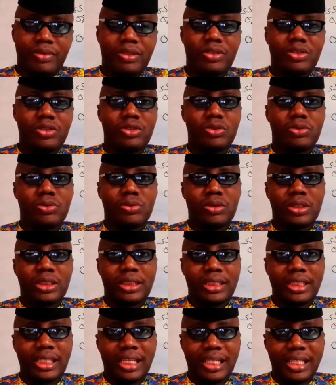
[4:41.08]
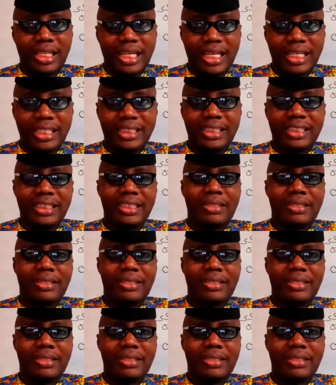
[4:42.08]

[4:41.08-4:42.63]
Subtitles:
You select the